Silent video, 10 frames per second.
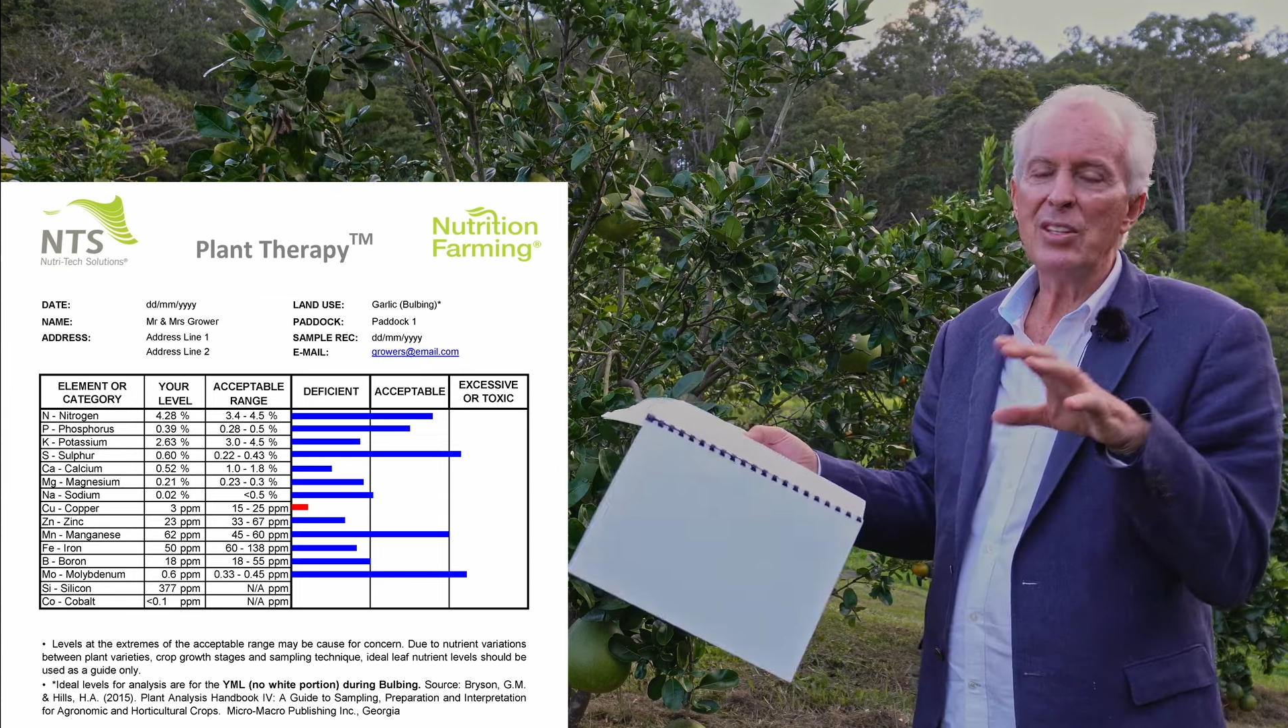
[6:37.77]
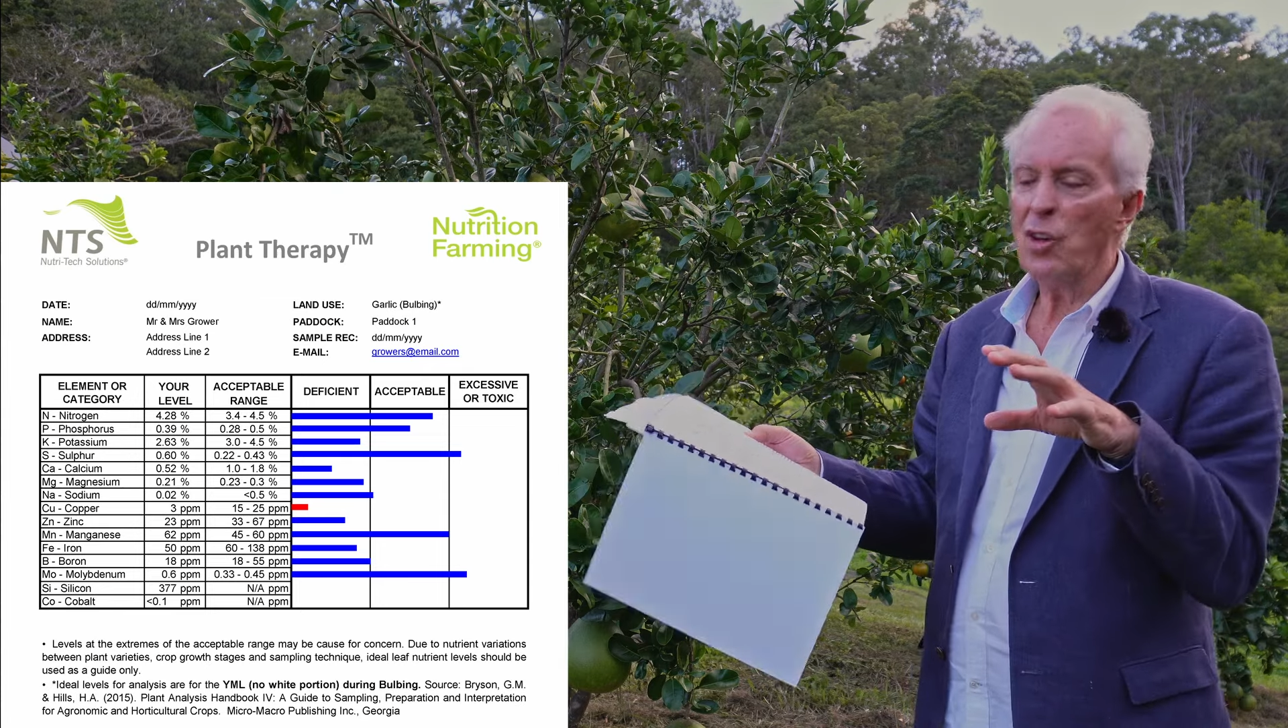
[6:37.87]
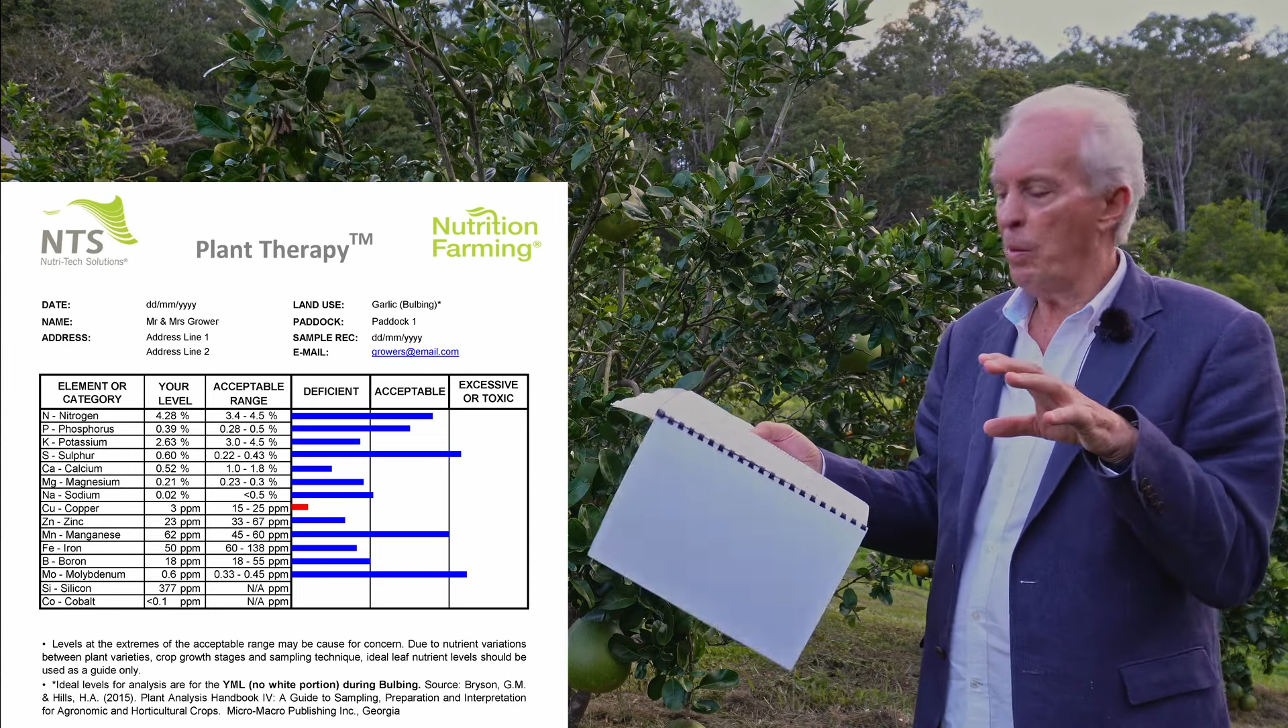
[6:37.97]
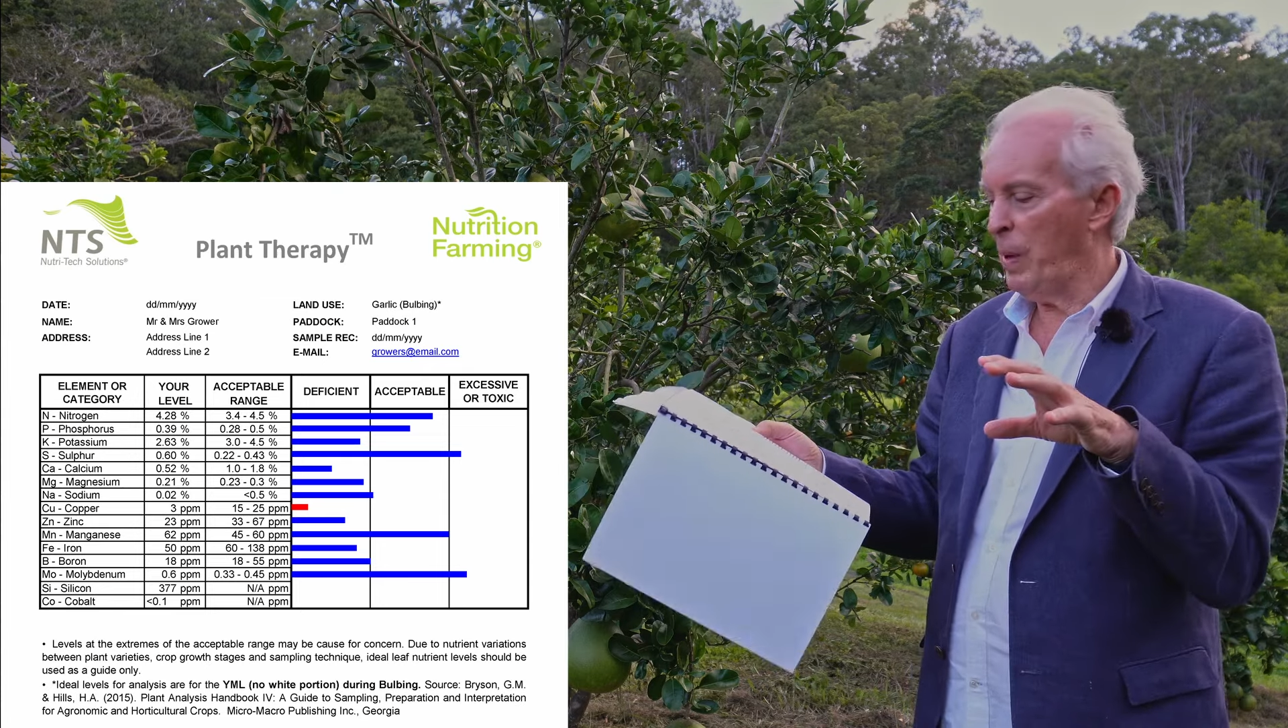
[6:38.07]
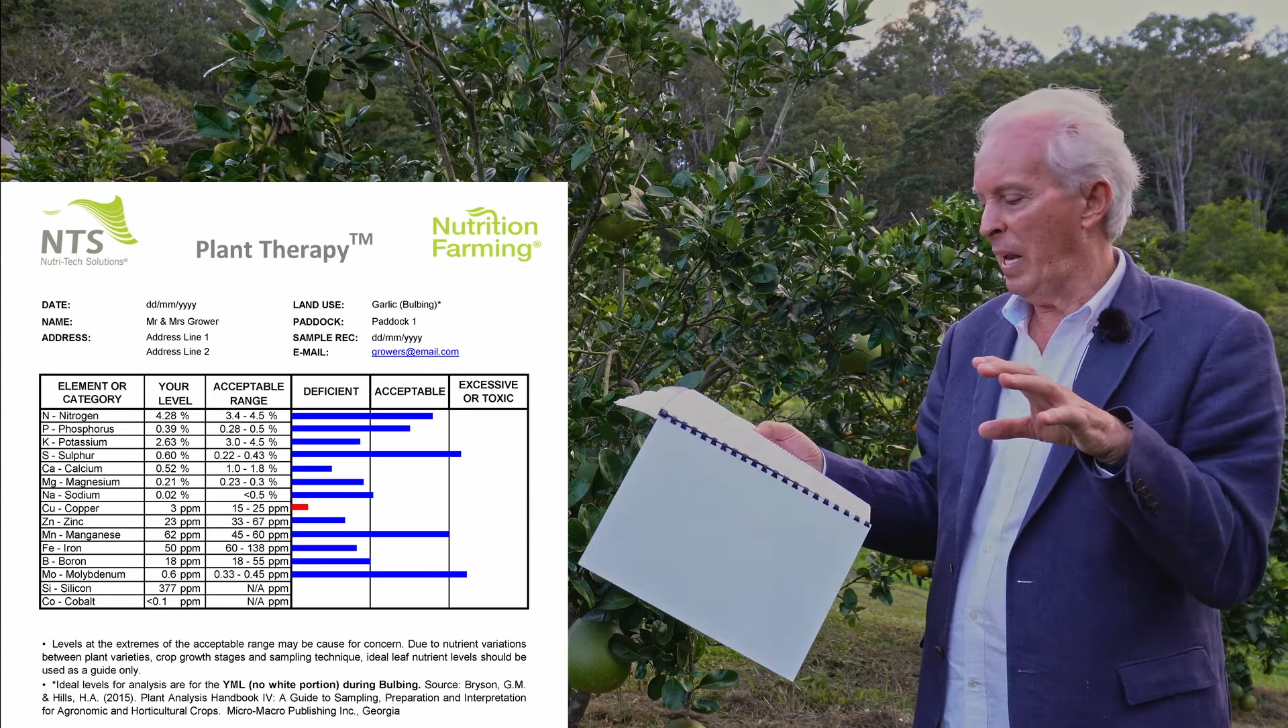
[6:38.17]

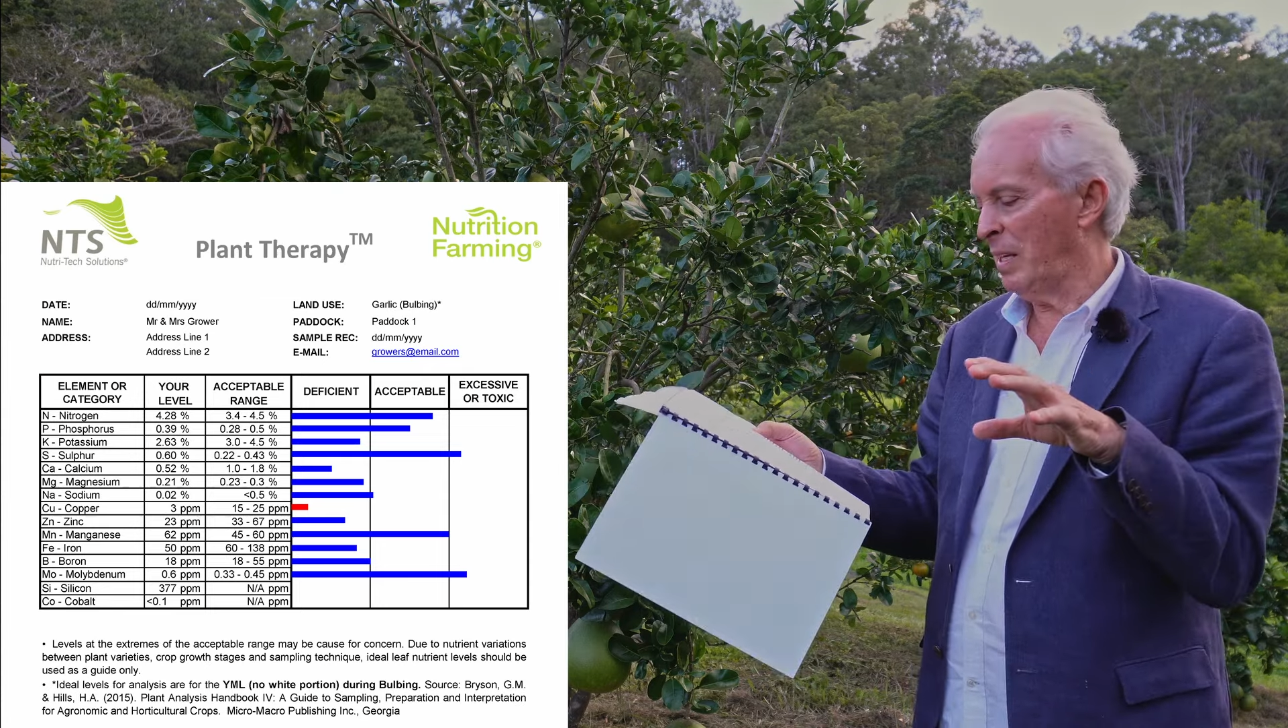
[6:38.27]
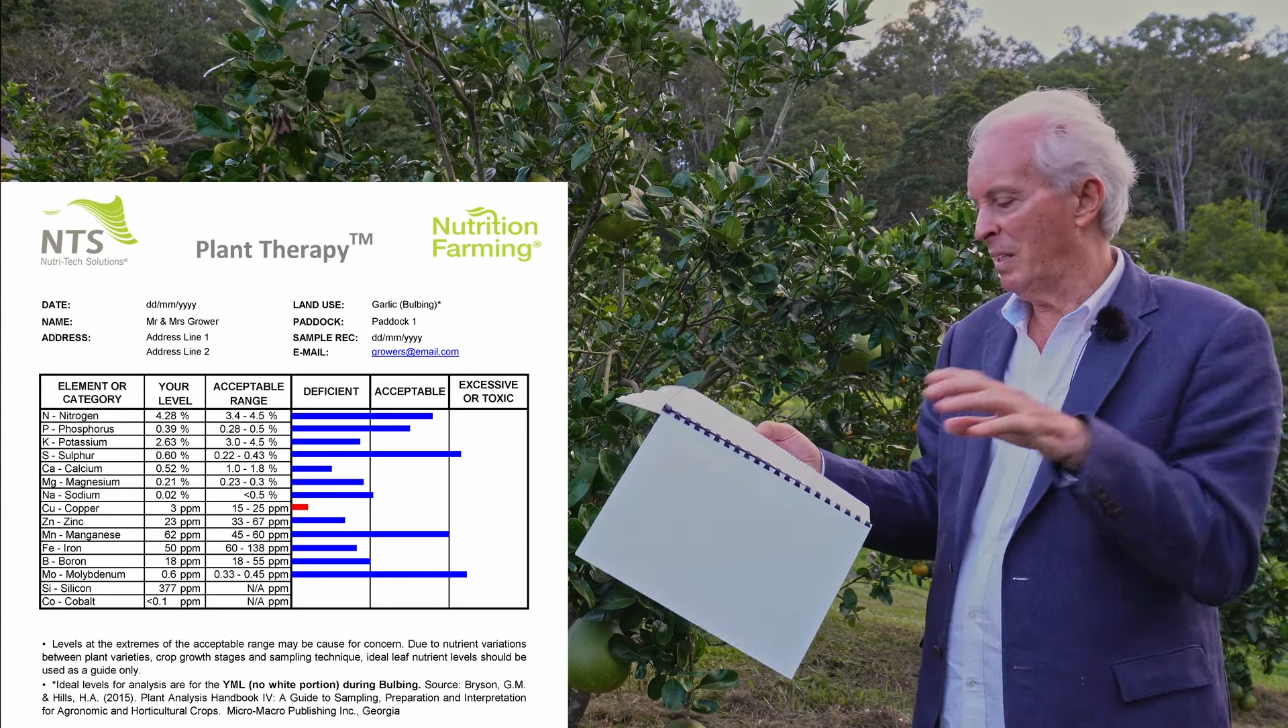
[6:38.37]
top end.